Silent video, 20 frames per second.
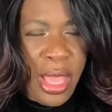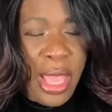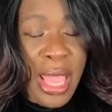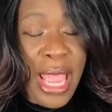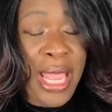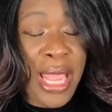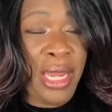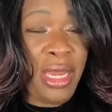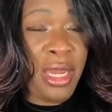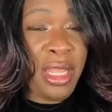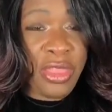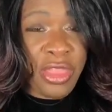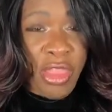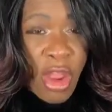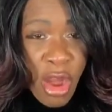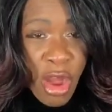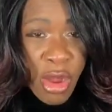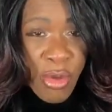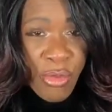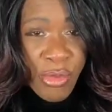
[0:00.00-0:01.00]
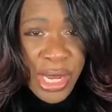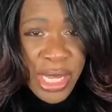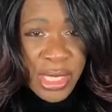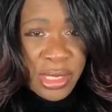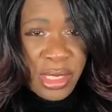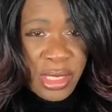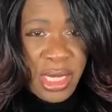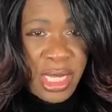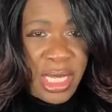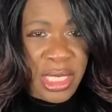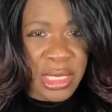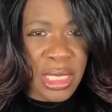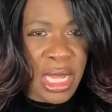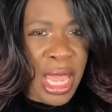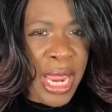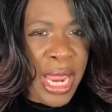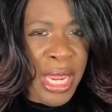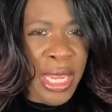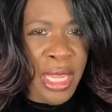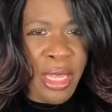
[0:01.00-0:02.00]
And then the third reason is
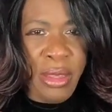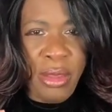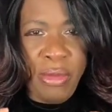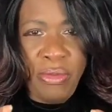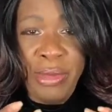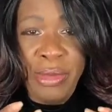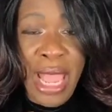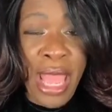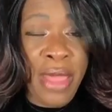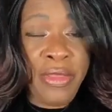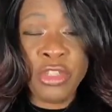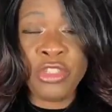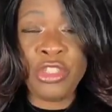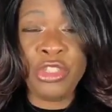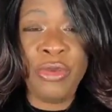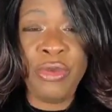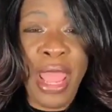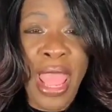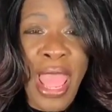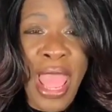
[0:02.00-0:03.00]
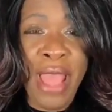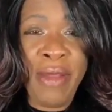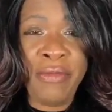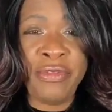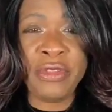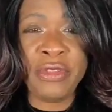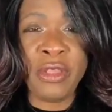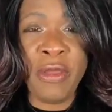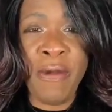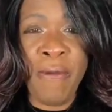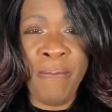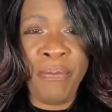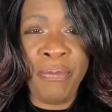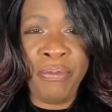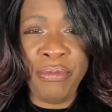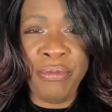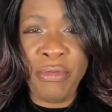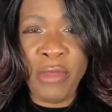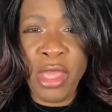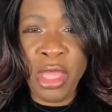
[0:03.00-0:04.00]
like, now that you have
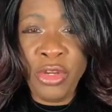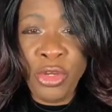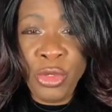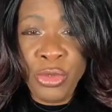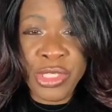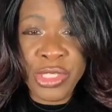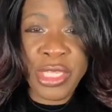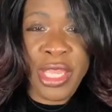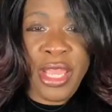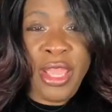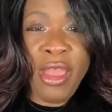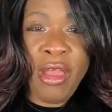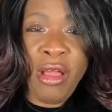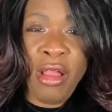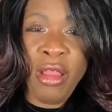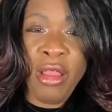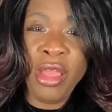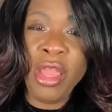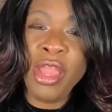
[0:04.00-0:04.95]
a new skill,